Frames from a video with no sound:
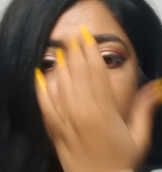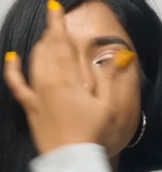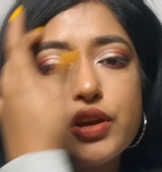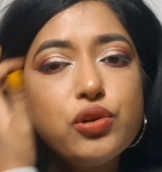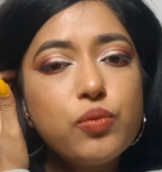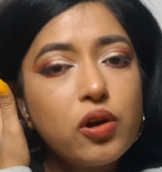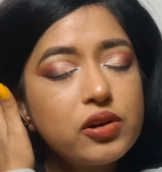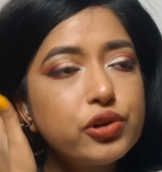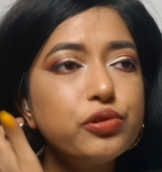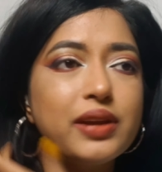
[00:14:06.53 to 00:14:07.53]
when you
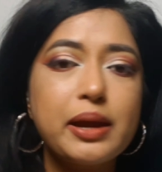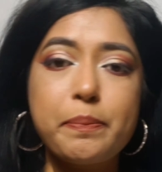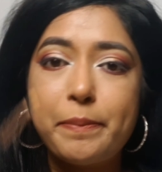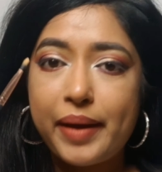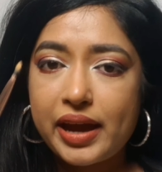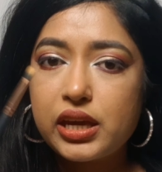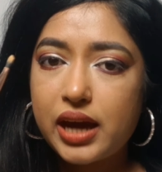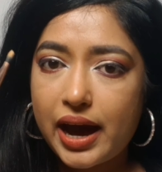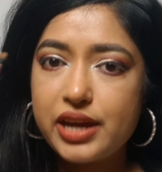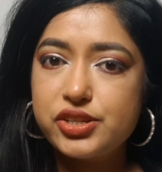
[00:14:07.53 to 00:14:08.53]
want to like pack
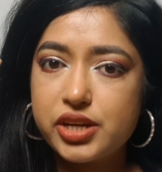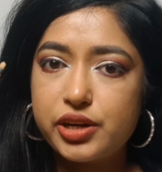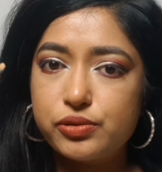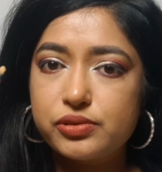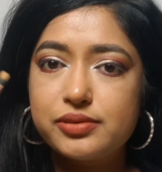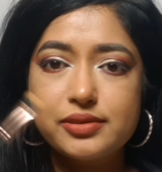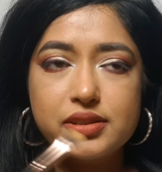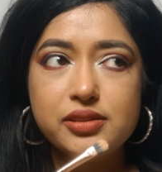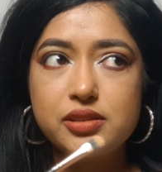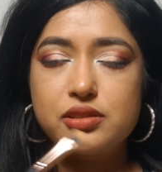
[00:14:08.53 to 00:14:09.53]
eyeshadows.
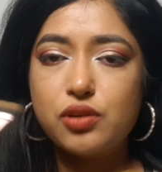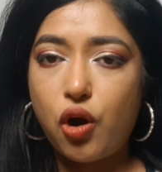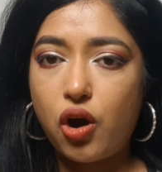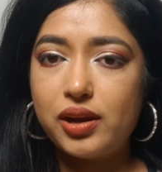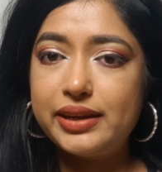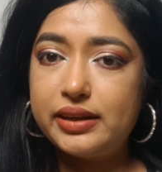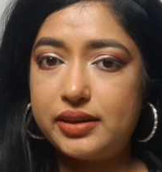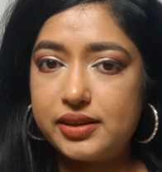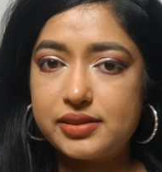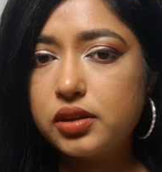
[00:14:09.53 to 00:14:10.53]
This is all it
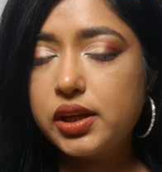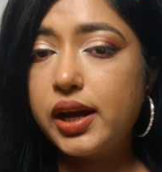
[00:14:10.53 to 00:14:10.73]
is.